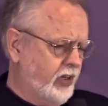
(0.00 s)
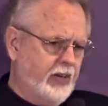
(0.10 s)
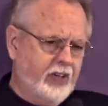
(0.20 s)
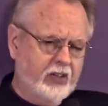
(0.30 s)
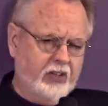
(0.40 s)

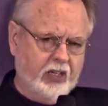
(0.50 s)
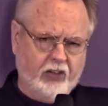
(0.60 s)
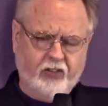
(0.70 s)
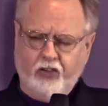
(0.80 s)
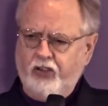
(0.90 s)
Navy
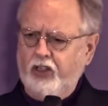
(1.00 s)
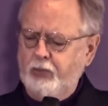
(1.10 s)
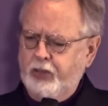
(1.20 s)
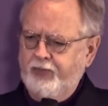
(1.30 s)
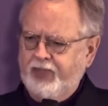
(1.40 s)
intelligence
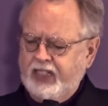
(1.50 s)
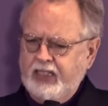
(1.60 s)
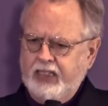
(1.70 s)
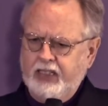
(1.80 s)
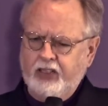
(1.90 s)
ship,
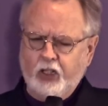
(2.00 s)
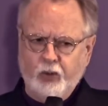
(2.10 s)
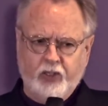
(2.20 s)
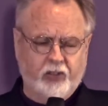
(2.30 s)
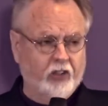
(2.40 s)

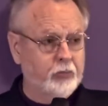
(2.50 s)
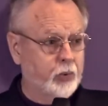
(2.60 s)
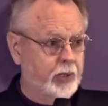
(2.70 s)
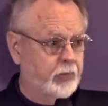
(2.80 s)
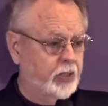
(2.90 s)
USS
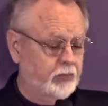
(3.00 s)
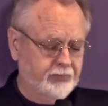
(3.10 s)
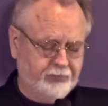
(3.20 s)
Pueblo.